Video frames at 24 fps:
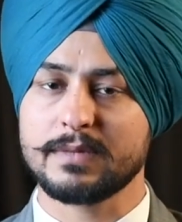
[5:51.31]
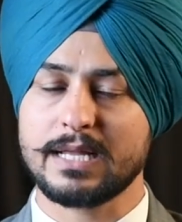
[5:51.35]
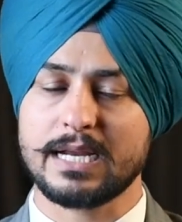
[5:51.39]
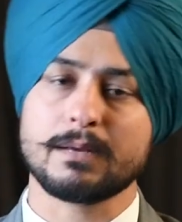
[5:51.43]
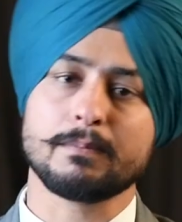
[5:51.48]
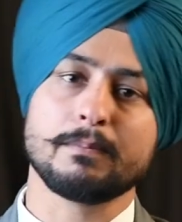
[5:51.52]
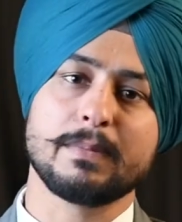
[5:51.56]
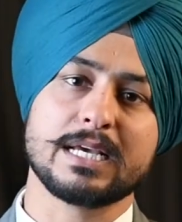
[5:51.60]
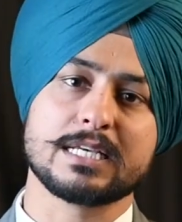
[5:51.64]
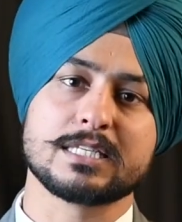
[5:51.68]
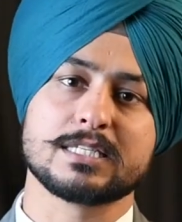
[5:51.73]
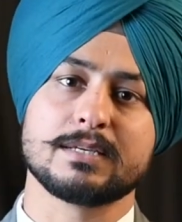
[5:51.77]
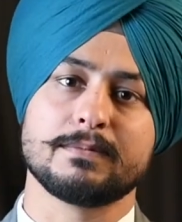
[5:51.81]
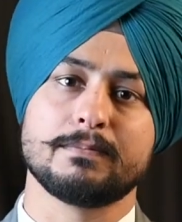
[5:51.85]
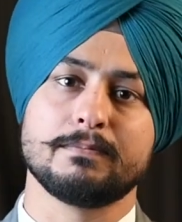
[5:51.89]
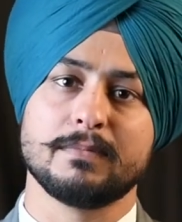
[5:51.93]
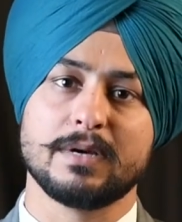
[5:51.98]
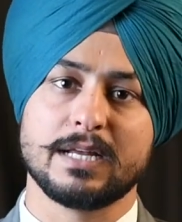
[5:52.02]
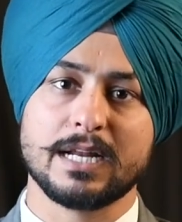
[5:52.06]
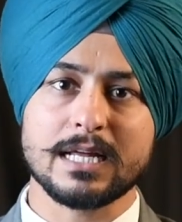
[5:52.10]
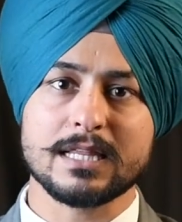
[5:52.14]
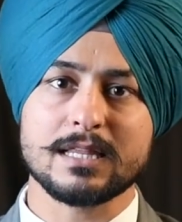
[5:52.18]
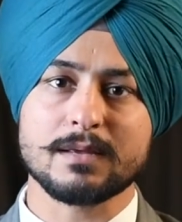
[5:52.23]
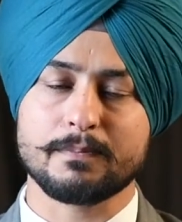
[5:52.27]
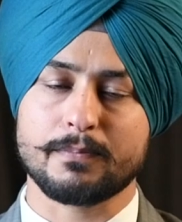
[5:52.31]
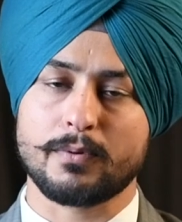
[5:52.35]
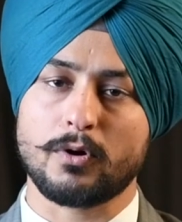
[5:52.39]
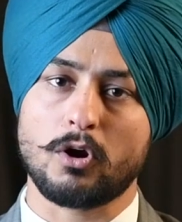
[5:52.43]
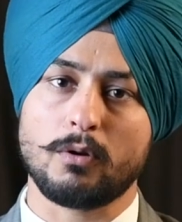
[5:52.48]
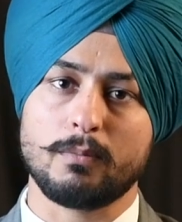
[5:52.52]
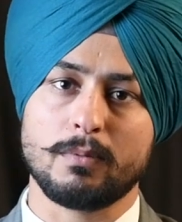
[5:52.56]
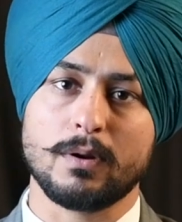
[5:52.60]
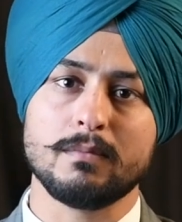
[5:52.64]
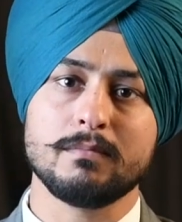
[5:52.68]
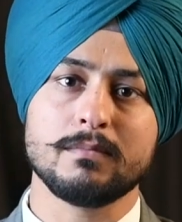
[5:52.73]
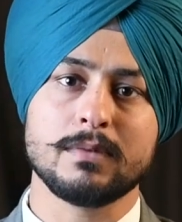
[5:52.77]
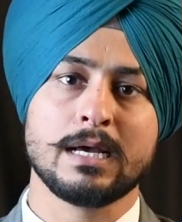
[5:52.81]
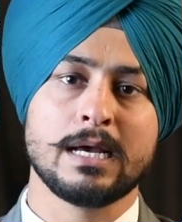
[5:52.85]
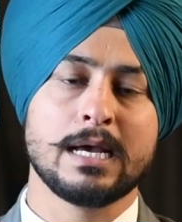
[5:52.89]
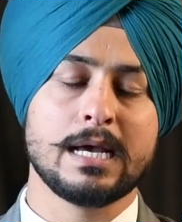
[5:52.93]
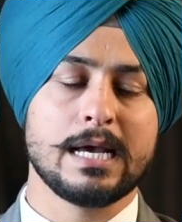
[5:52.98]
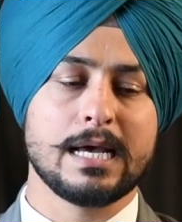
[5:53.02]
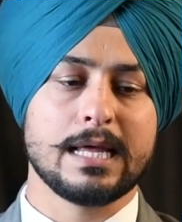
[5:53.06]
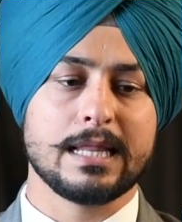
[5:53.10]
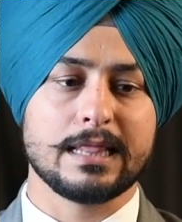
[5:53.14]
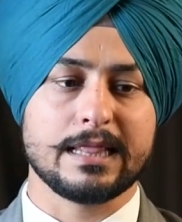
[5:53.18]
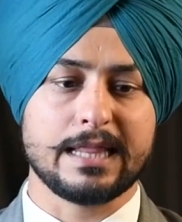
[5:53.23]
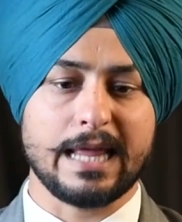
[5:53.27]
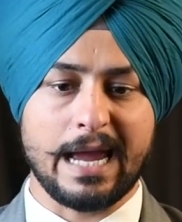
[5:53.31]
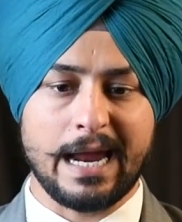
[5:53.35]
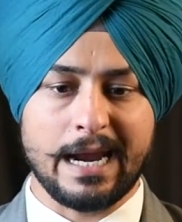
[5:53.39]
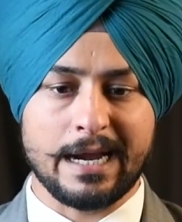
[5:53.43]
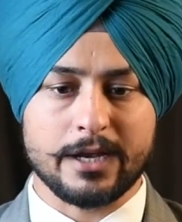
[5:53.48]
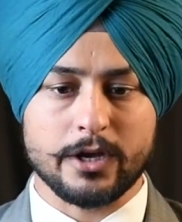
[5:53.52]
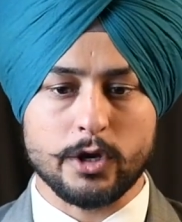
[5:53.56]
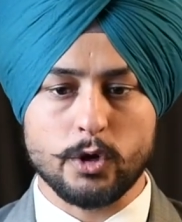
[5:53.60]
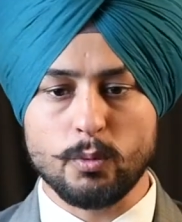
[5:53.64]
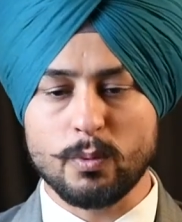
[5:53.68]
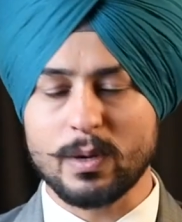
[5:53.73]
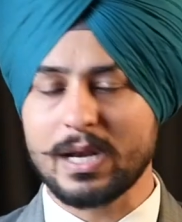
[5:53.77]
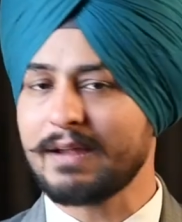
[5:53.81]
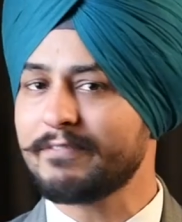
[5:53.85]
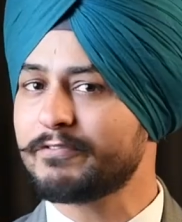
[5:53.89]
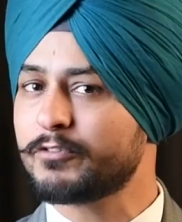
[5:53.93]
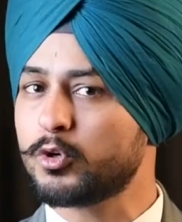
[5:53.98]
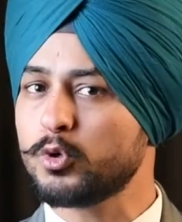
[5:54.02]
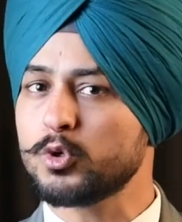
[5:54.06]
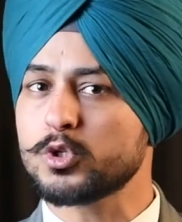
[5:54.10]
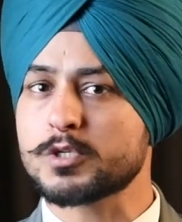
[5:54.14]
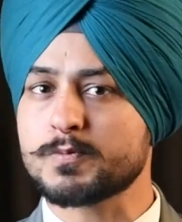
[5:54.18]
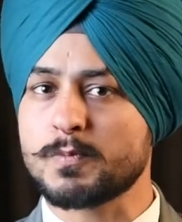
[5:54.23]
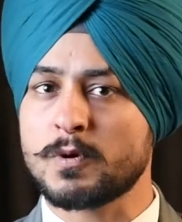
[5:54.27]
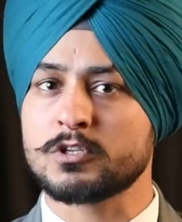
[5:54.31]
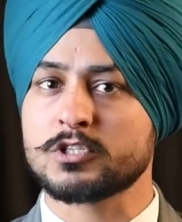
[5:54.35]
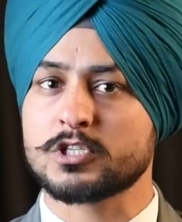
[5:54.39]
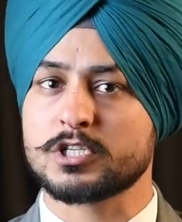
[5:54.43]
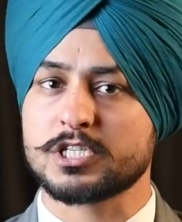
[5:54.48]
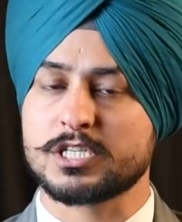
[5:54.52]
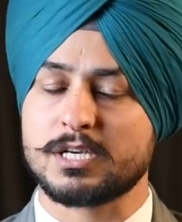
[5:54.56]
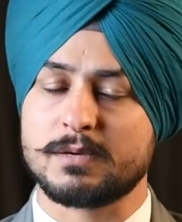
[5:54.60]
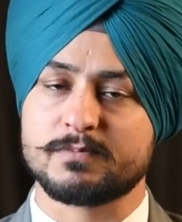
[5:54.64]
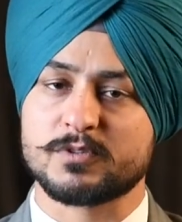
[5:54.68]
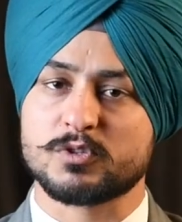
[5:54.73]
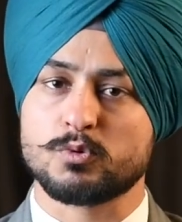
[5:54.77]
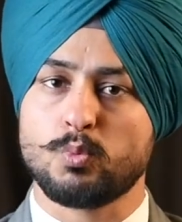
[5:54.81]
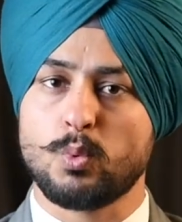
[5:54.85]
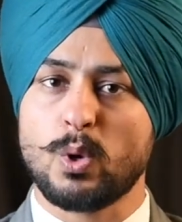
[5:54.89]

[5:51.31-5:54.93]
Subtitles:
That makes another problem, that you will have two sponsorships.